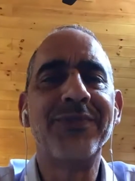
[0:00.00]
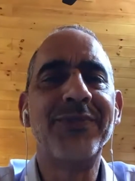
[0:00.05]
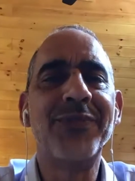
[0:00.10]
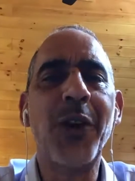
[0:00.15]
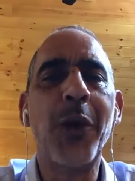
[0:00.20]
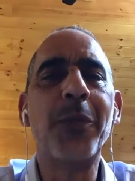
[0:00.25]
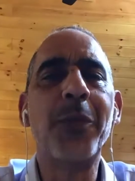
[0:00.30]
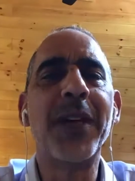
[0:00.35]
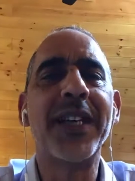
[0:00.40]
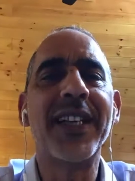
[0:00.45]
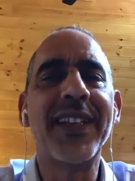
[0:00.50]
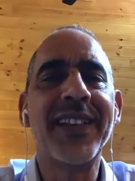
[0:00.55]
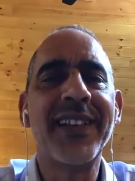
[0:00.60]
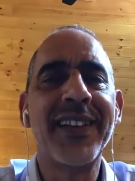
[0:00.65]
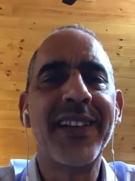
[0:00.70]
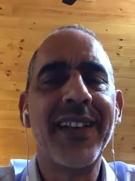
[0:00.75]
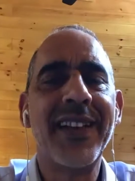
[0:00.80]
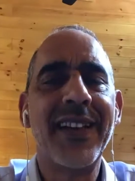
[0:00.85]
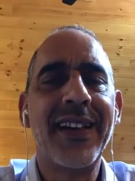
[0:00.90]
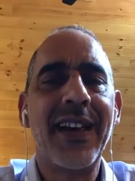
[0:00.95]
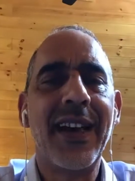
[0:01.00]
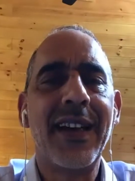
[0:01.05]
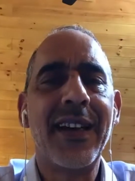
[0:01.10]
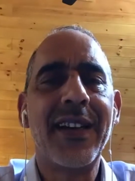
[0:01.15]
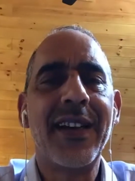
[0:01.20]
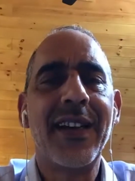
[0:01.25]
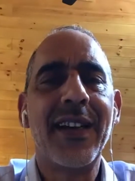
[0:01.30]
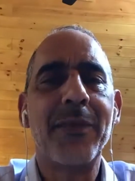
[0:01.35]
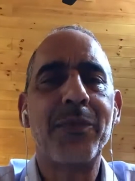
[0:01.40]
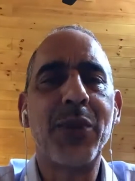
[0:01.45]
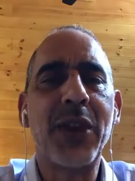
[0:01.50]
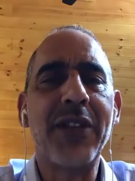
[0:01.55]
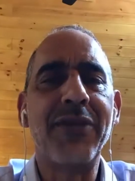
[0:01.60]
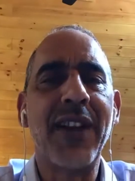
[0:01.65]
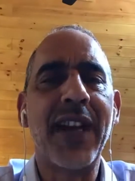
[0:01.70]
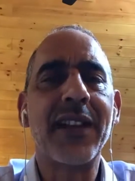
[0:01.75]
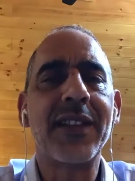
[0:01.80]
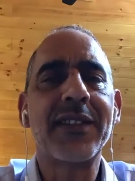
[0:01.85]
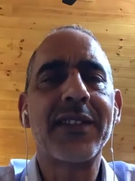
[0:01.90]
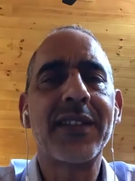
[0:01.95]
Nobody
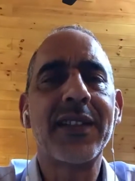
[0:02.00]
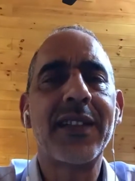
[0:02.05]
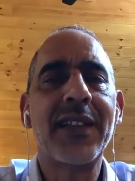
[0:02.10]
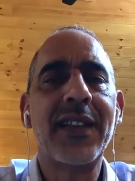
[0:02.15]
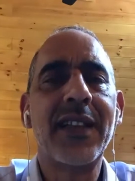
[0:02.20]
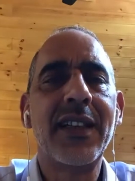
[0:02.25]
prevailed.